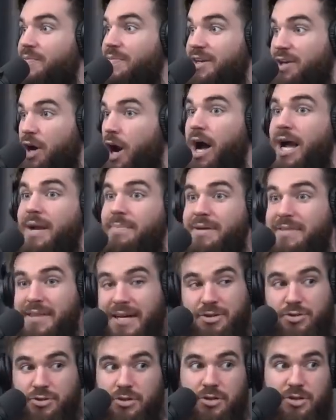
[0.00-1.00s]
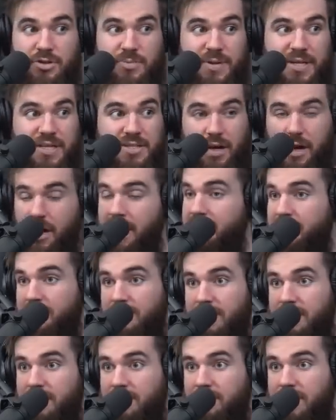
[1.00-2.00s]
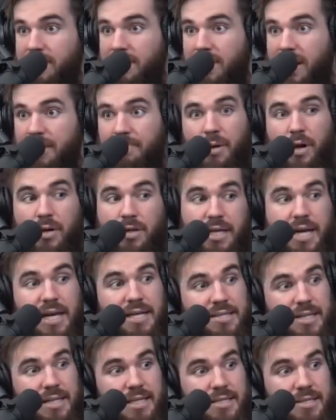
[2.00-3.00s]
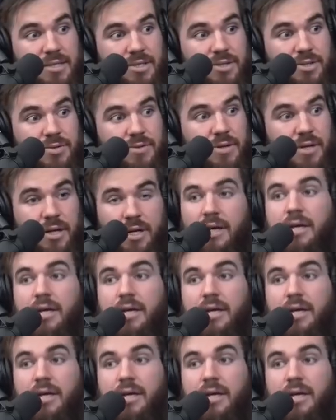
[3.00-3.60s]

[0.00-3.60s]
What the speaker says: They guide me. They do, because I do it with like podcasts I listen to.